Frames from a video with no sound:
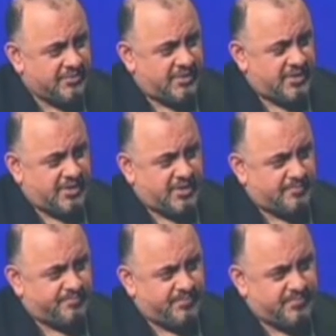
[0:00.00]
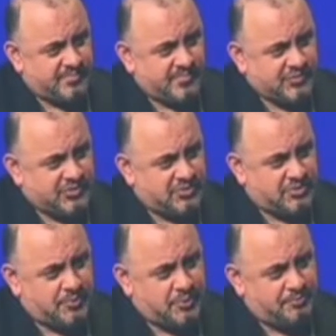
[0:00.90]
so you
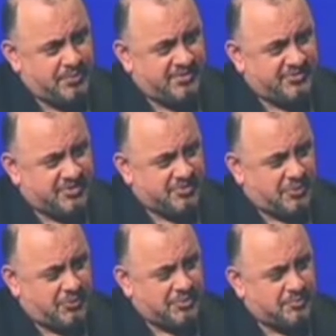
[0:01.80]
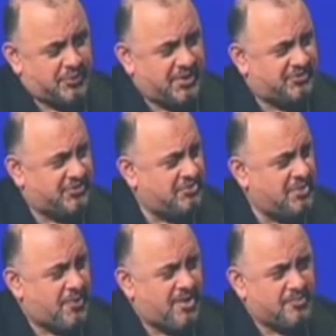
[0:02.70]
could put pins in to hold it in place. The only
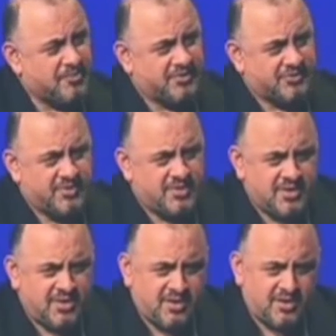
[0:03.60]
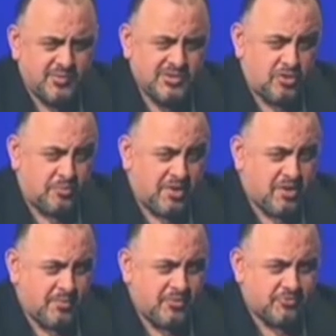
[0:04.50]
problem is it was a little bit
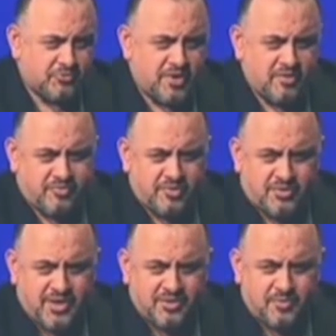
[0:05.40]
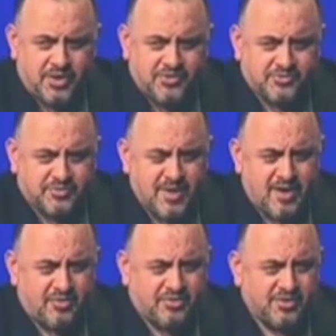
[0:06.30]
cumbersome trying to fit all that in the patient's
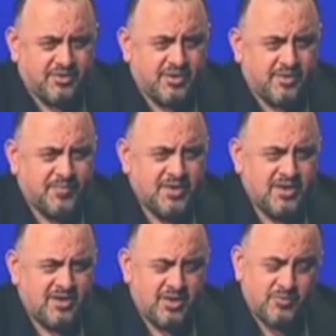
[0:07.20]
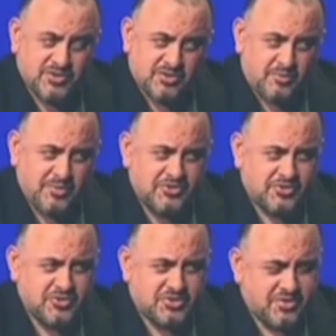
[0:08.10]
mouth, and it was a little bit
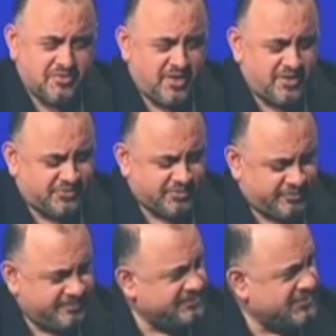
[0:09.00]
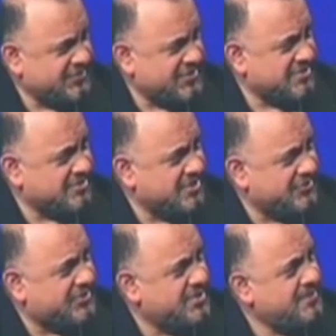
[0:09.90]
surgically invasive, to say the
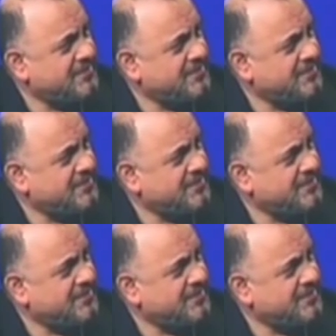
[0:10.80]
least.